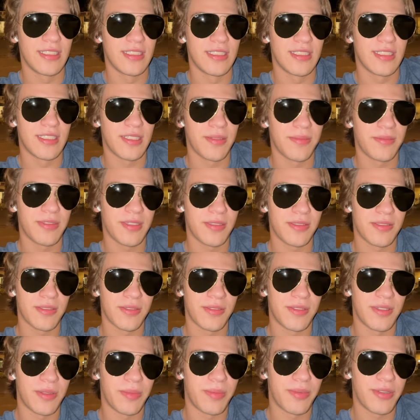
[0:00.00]
sometimes
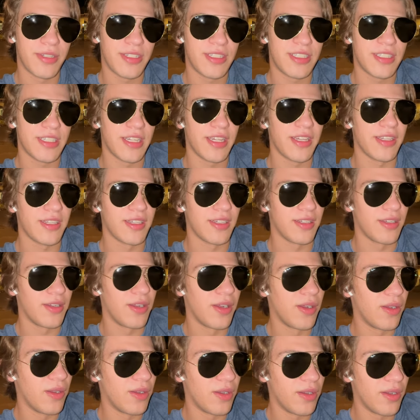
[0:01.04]
underappreciated.
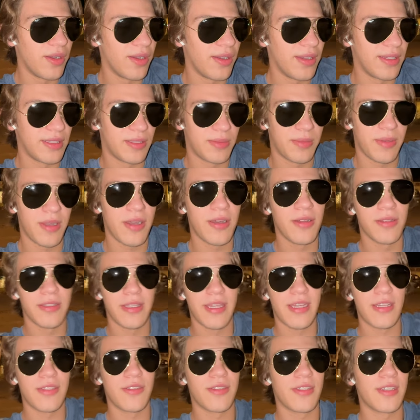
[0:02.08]
Oh. As well,
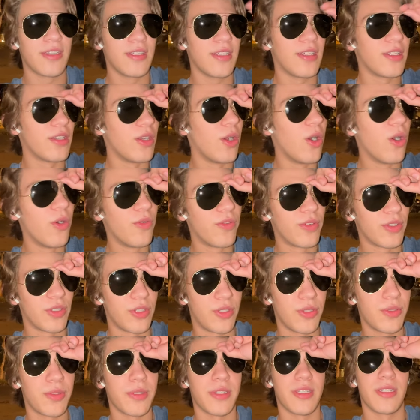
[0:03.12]
yeah, you cannot
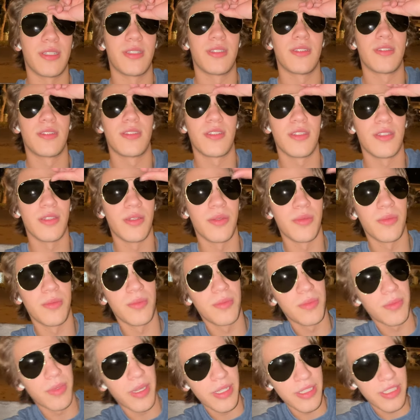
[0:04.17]
overdo it, you know,
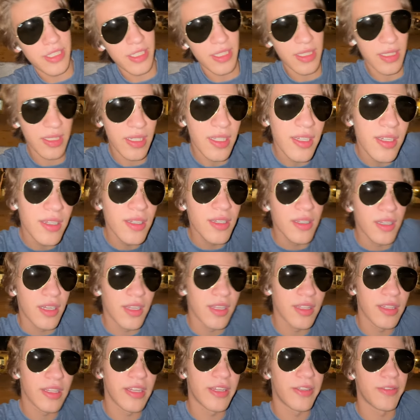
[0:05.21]
watching a
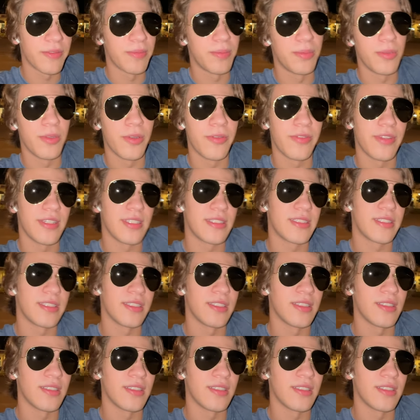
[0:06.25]
lot of movies